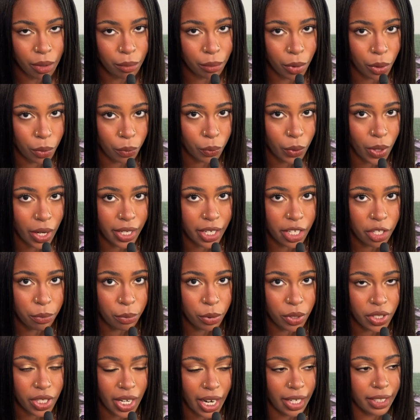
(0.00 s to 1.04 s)
number one, is
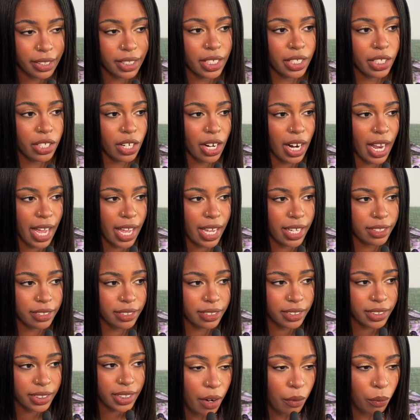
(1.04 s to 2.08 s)
protecting your
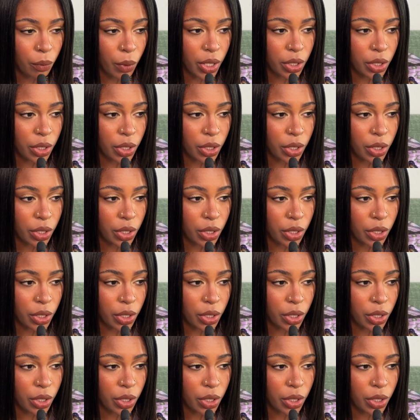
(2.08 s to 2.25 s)
ends. And